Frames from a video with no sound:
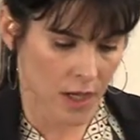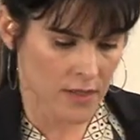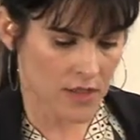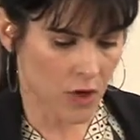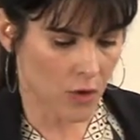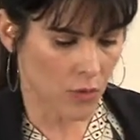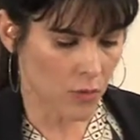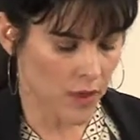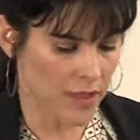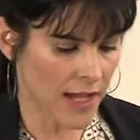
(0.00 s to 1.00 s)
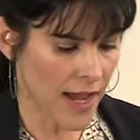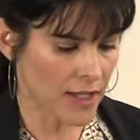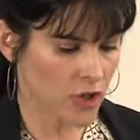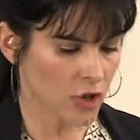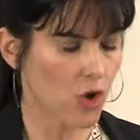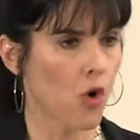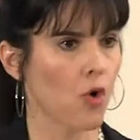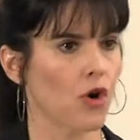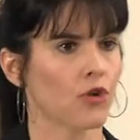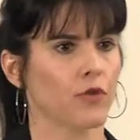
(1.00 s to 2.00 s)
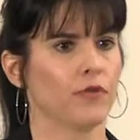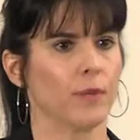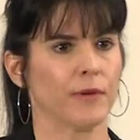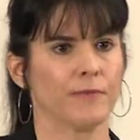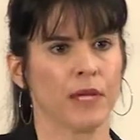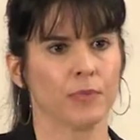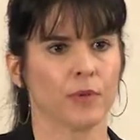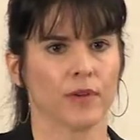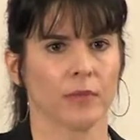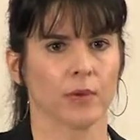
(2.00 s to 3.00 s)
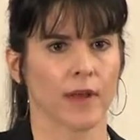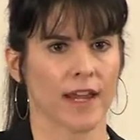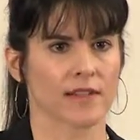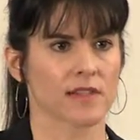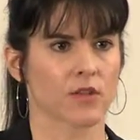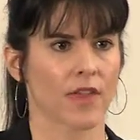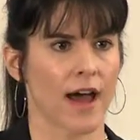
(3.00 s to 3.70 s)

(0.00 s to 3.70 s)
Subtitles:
So get your core group of people in place. So